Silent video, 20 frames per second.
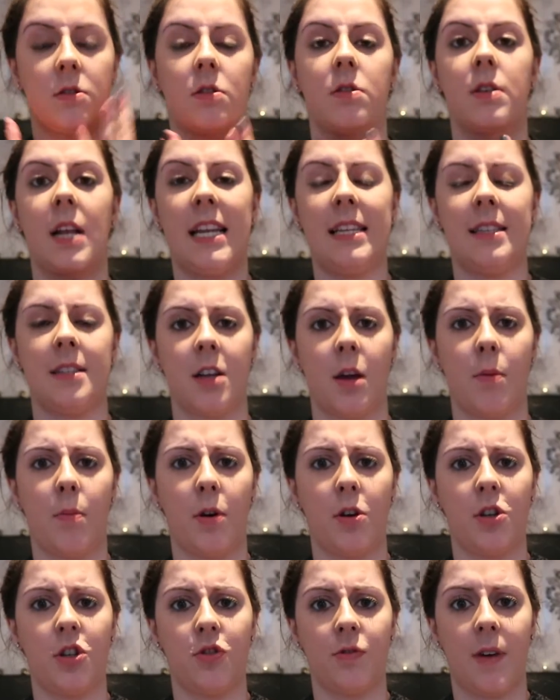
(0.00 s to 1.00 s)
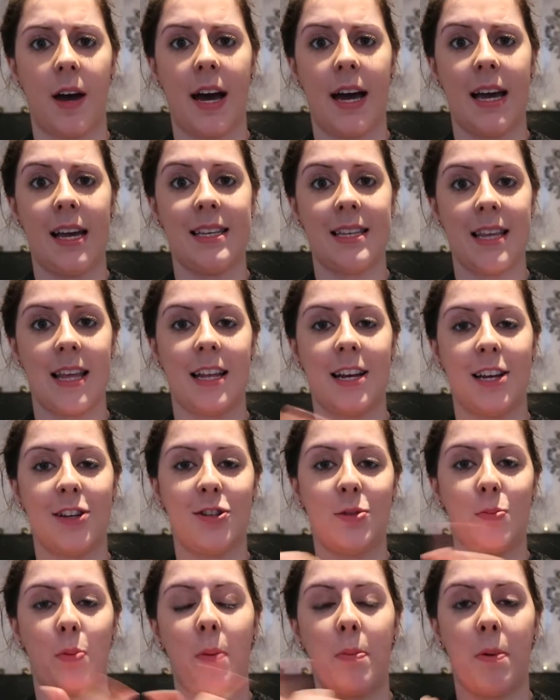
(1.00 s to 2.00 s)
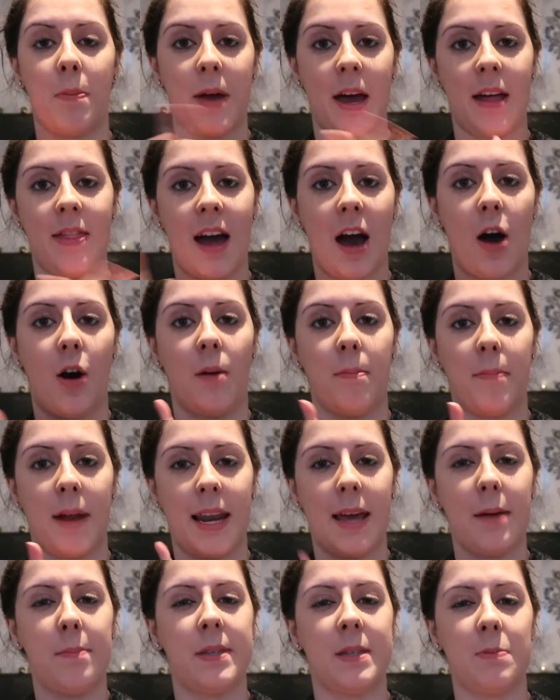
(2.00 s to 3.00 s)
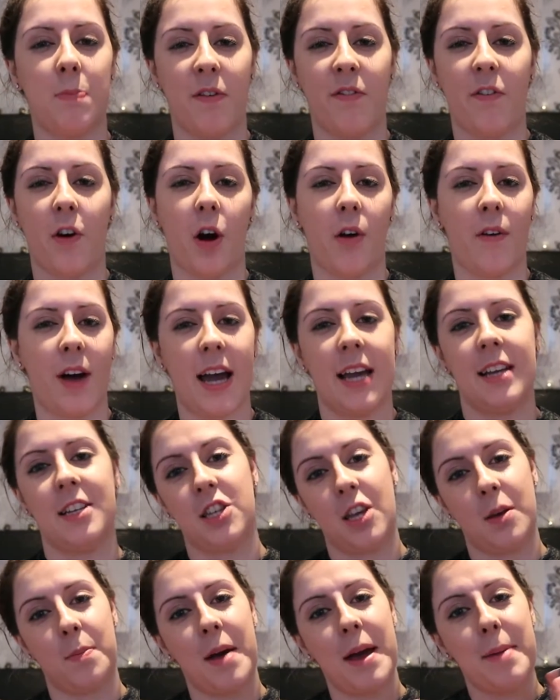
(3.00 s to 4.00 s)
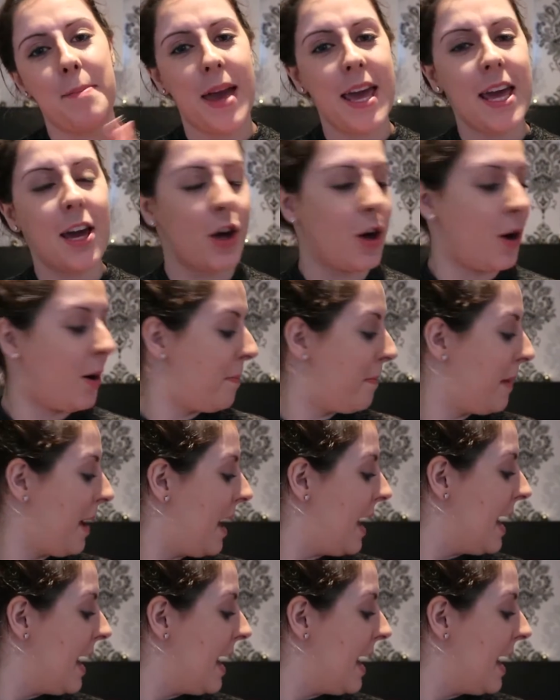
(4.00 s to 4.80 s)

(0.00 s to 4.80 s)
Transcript: cleanse, tone, moisturise, and then I just pop a bit of that on my lips before I do my makeup.